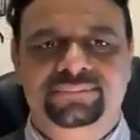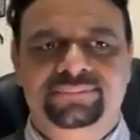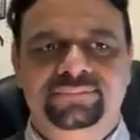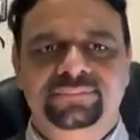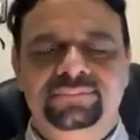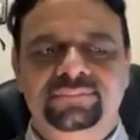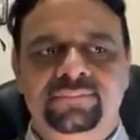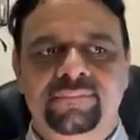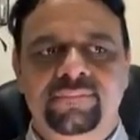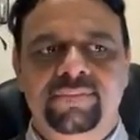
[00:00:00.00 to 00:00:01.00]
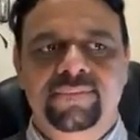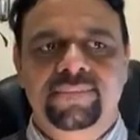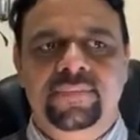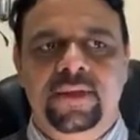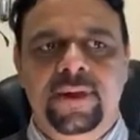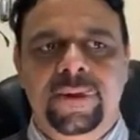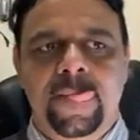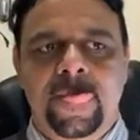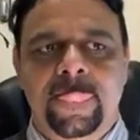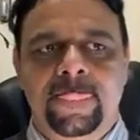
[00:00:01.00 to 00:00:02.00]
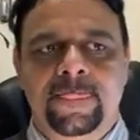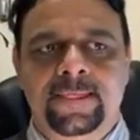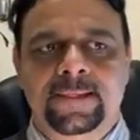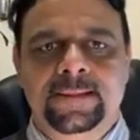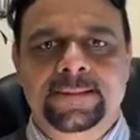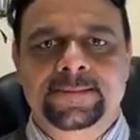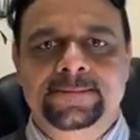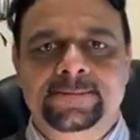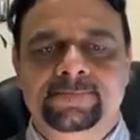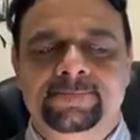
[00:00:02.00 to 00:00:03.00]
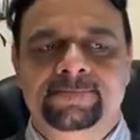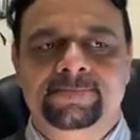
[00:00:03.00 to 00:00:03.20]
[no speech]